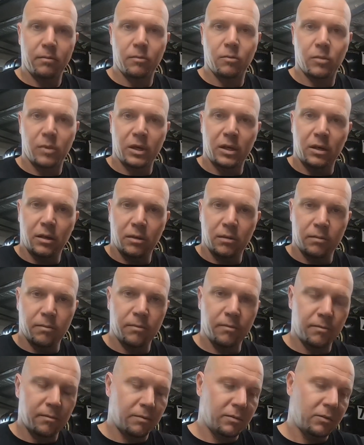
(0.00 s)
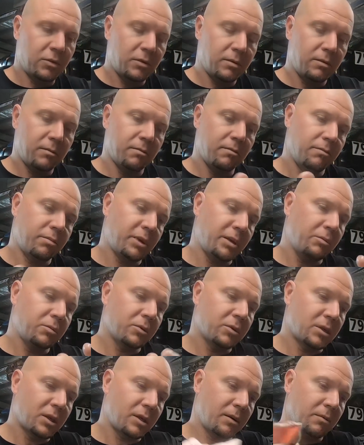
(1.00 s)
when people
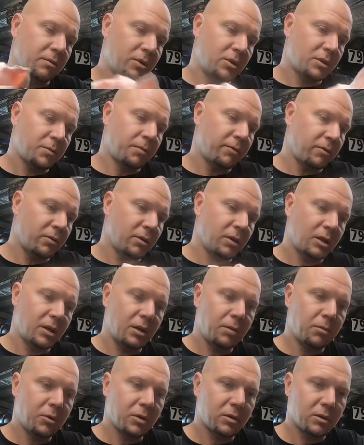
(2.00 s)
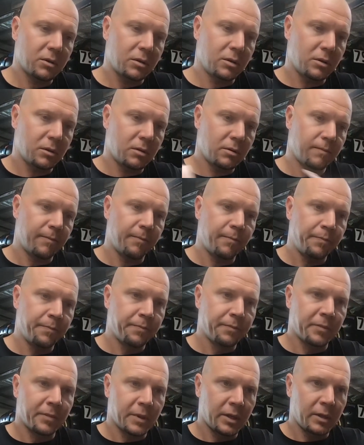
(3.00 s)
say just before their gearboxes
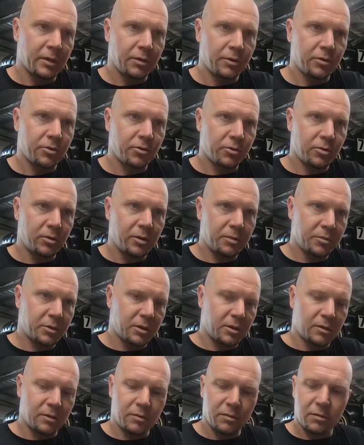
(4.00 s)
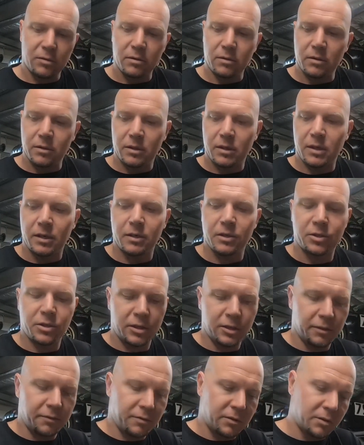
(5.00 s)
destroy themselves, it's hard to
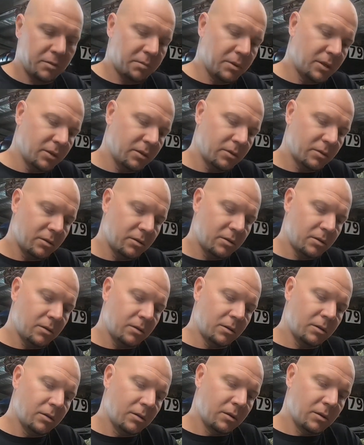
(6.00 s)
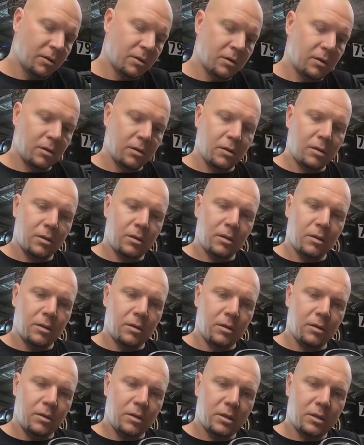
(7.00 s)
shift. It's because
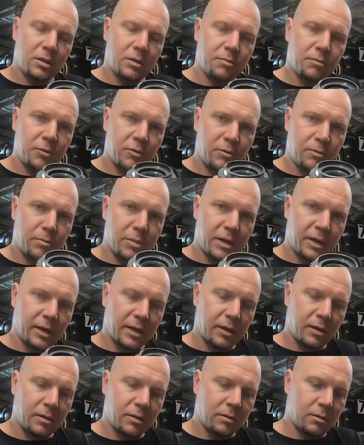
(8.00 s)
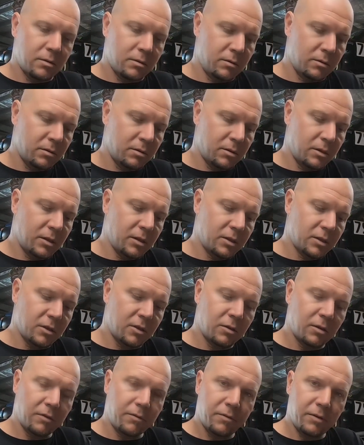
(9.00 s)
this is moved back and it's
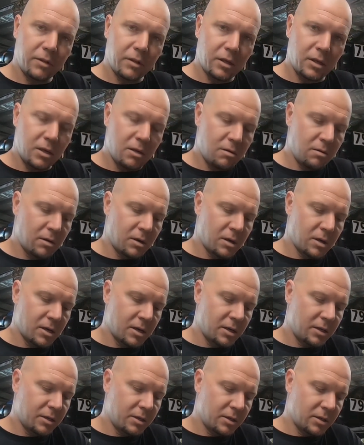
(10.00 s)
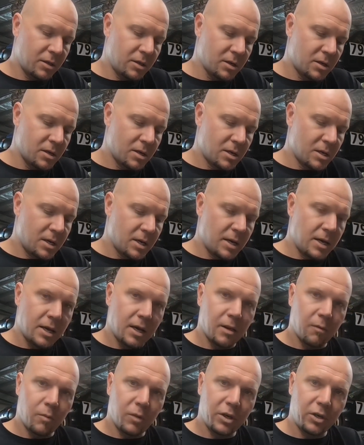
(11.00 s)
holding 5th gear engaged,
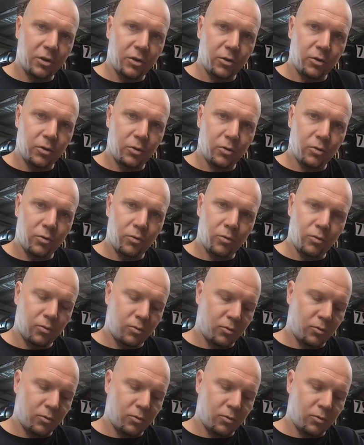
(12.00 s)
and when you